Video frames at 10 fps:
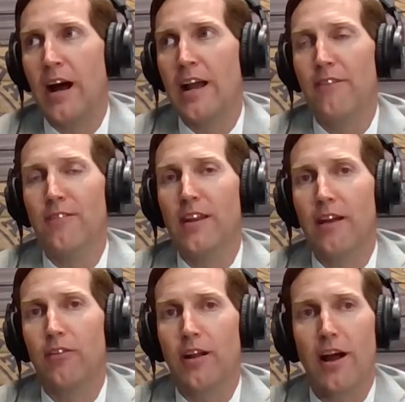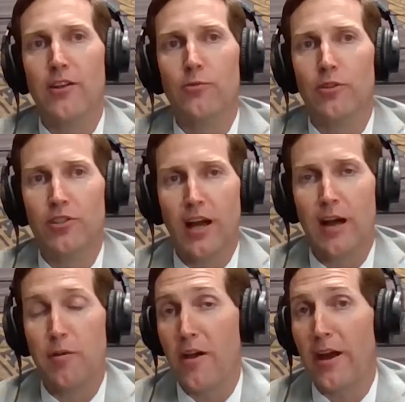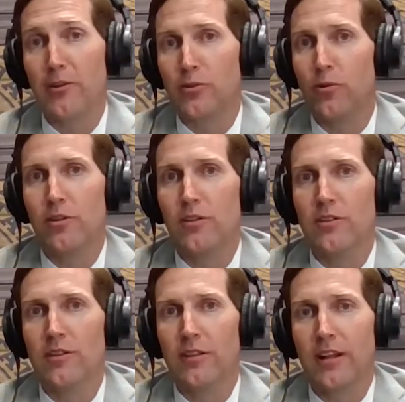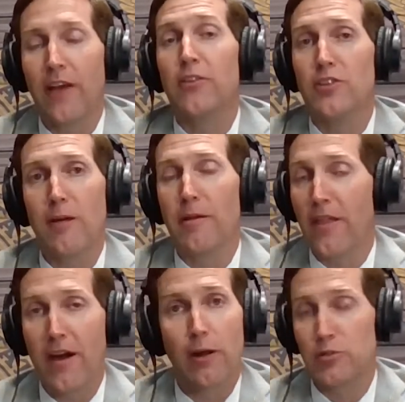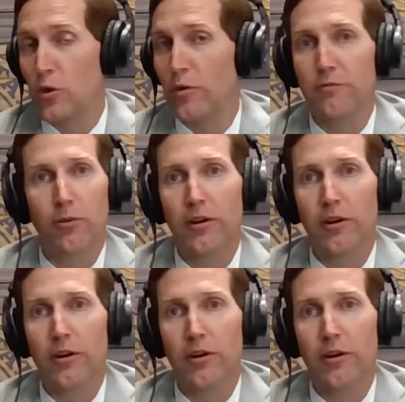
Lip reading: I have never gone to a job or thought I was got the job that I thought I was going